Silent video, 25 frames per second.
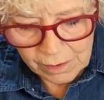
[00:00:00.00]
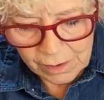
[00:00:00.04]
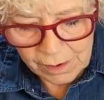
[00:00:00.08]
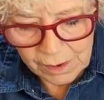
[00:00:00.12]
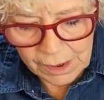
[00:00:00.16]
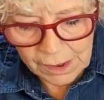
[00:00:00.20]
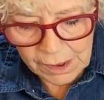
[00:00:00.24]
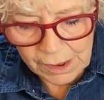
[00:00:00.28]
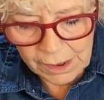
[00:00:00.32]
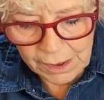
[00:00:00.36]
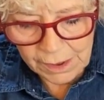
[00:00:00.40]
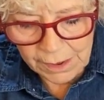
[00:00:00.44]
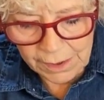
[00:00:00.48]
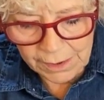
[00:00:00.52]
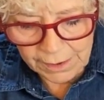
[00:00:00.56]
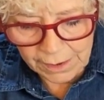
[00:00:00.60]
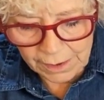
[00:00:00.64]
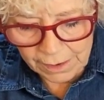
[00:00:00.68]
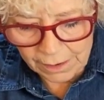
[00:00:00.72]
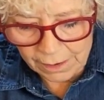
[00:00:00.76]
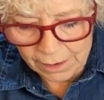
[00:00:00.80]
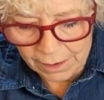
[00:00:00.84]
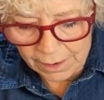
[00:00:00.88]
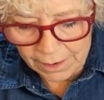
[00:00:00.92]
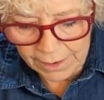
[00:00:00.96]
and
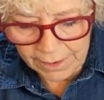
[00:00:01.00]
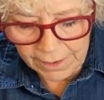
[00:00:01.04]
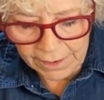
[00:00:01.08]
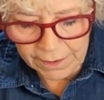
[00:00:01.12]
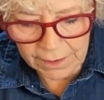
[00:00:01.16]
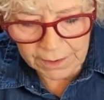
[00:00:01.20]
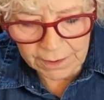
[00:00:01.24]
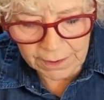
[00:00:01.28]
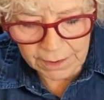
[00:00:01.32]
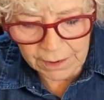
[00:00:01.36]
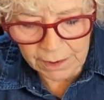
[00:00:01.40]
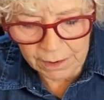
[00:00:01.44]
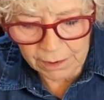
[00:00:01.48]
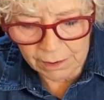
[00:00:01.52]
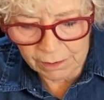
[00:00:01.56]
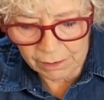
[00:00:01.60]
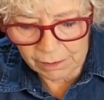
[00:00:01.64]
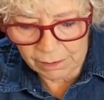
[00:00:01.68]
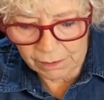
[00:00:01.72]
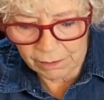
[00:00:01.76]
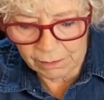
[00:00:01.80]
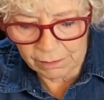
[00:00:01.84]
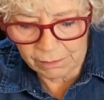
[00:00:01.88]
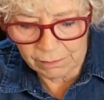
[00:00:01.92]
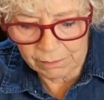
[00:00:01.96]
I
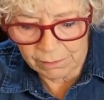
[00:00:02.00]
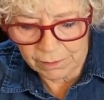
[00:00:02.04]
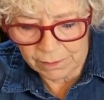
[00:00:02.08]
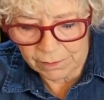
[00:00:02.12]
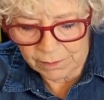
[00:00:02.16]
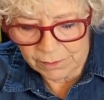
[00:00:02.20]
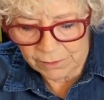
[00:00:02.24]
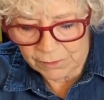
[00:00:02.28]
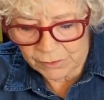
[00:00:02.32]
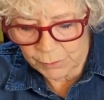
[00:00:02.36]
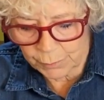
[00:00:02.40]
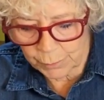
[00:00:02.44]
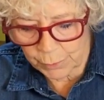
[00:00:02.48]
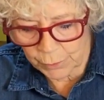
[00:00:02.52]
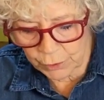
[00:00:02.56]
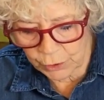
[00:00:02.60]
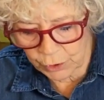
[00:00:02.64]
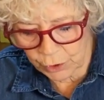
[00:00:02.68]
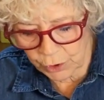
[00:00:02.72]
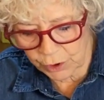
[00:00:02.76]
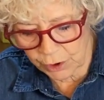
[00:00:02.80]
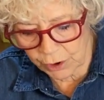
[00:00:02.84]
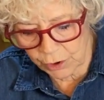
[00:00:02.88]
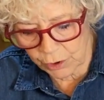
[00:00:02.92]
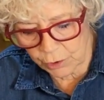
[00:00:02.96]
suppose
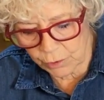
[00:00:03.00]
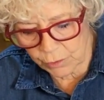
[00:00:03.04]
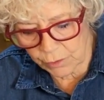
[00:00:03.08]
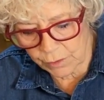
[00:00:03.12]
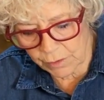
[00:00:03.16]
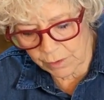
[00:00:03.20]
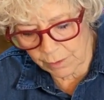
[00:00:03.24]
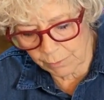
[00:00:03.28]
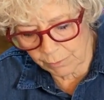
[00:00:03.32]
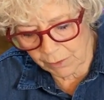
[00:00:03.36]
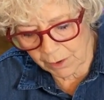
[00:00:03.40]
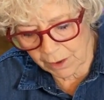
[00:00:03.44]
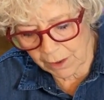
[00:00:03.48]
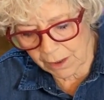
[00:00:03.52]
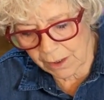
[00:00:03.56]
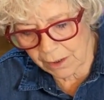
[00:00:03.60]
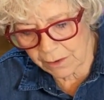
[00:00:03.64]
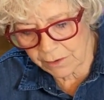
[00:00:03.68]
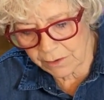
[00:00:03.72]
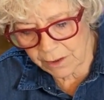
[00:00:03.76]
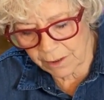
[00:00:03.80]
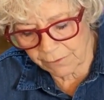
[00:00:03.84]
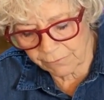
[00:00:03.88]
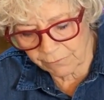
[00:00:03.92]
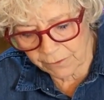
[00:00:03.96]
you can use something
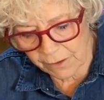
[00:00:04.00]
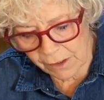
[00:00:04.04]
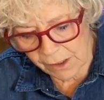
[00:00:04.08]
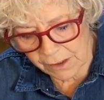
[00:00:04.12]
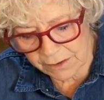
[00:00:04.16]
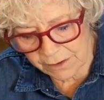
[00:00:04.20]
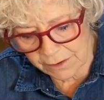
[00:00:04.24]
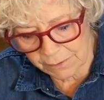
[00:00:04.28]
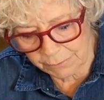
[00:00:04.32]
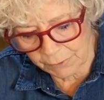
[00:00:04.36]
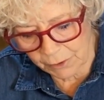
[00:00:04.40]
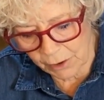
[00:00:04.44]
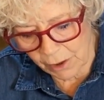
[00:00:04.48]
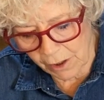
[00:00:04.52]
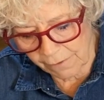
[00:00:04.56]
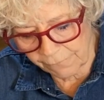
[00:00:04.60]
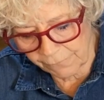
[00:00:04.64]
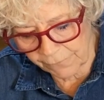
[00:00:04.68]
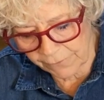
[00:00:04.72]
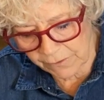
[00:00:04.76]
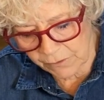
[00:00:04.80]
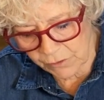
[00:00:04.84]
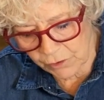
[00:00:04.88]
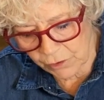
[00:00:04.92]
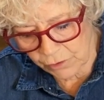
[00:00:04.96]
else. I've got some
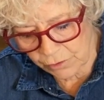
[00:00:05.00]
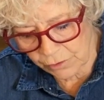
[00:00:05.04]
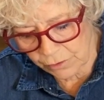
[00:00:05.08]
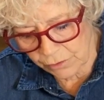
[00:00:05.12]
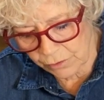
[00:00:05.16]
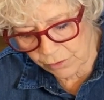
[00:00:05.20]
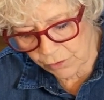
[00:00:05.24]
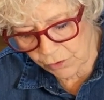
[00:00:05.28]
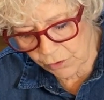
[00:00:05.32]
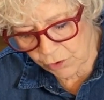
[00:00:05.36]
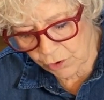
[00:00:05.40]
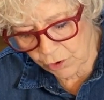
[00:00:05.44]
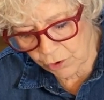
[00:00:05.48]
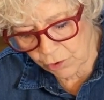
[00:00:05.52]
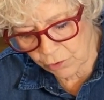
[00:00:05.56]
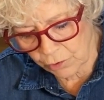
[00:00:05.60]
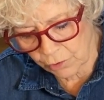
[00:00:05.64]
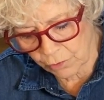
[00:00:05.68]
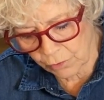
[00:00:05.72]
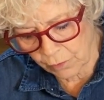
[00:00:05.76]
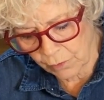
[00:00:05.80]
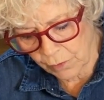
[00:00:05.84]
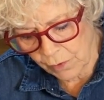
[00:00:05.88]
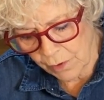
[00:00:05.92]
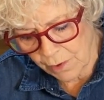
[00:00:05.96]
coffee stirrers
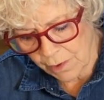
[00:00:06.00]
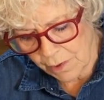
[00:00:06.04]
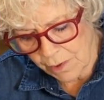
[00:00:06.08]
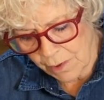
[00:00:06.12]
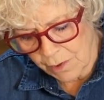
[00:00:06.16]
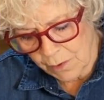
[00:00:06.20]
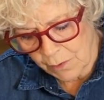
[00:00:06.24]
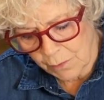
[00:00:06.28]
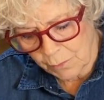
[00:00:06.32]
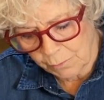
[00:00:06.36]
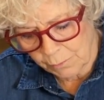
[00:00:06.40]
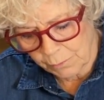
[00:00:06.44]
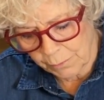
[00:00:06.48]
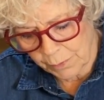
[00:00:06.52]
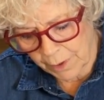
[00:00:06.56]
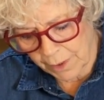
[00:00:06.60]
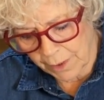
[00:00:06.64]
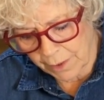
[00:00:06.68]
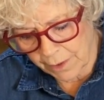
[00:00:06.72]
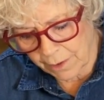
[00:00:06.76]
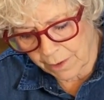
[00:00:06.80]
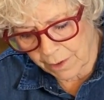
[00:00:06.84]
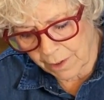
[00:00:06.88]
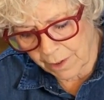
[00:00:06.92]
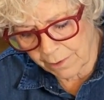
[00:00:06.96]
too,
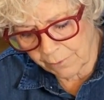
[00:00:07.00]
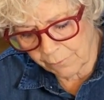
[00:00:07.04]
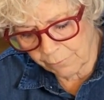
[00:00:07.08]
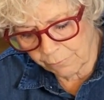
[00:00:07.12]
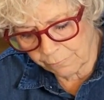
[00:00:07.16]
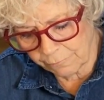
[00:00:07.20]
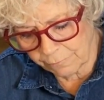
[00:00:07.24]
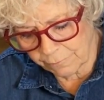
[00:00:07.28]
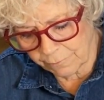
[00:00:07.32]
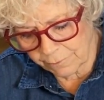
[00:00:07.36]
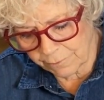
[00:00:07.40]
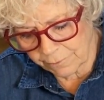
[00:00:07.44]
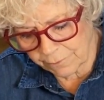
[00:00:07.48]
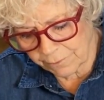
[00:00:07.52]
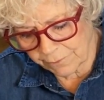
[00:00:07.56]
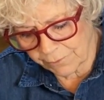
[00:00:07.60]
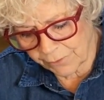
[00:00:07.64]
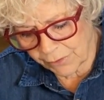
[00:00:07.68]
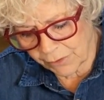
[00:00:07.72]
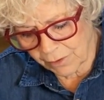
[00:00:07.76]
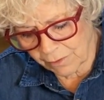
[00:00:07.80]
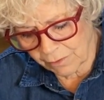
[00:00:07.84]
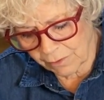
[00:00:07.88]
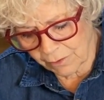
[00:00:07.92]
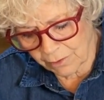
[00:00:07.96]
but I
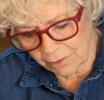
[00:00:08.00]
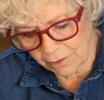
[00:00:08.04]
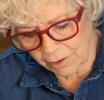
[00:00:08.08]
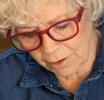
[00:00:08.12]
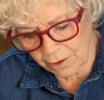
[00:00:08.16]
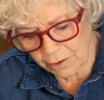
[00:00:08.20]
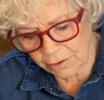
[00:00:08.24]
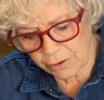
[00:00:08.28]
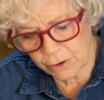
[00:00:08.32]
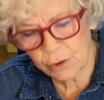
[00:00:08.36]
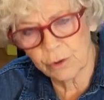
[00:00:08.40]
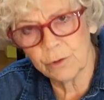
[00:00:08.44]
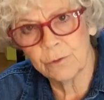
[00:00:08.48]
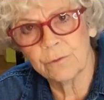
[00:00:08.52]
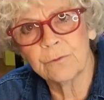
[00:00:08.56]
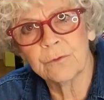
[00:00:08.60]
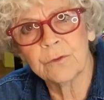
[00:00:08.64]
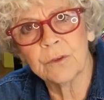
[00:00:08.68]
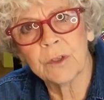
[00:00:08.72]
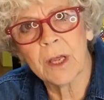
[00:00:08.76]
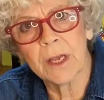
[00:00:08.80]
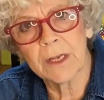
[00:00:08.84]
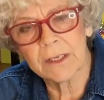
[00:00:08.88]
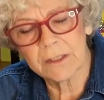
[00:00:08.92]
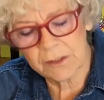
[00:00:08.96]
think they're a little too
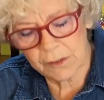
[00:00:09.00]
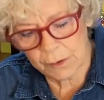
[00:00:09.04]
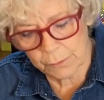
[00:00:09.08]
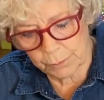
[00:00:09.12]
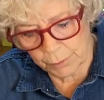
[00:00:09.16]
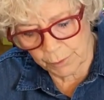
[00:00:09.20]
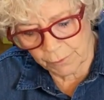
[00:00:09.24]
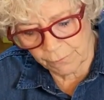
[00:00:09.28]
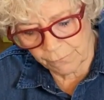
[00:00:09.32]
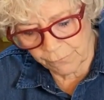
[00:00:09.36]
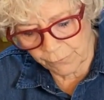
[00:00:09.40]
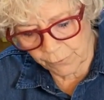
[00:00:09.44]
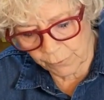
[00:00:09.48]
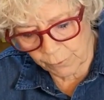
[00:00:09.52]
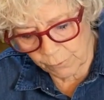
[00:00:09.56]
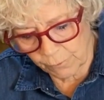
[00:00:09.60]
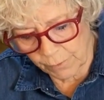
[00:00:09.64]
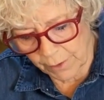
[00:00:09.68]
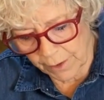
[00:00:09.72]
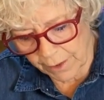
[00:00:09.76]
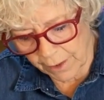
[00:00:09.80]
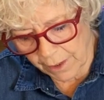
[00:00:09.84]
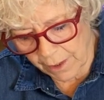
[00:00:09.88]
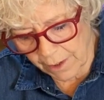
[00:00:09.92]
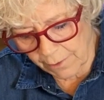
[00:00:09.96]
flexible for
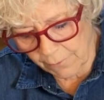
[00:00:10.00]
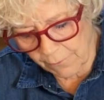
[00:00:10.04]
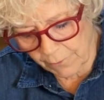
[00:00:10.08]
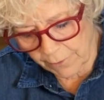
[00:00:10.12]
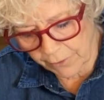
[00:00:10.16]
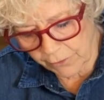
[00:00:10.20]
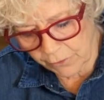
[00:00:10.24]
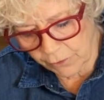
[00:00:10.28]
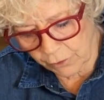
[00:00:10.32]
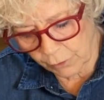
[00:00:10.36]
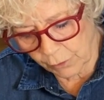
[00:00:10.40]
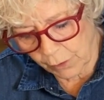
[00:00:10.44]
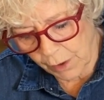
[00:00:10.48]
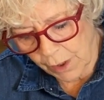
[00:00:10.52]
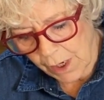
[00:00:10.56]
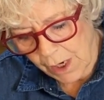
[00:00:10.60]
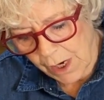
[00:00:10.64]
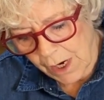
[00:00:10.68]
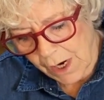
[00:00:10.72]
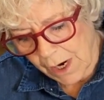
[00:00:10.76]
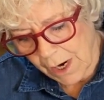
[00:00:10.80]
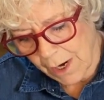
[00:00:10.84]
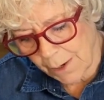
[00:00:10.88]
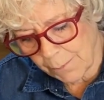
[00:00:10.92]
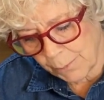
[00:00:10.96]
what I want to do.
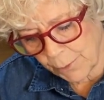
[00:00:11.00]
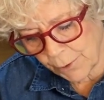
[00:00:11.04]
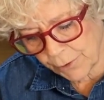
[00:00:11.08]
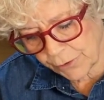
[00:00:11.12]
I put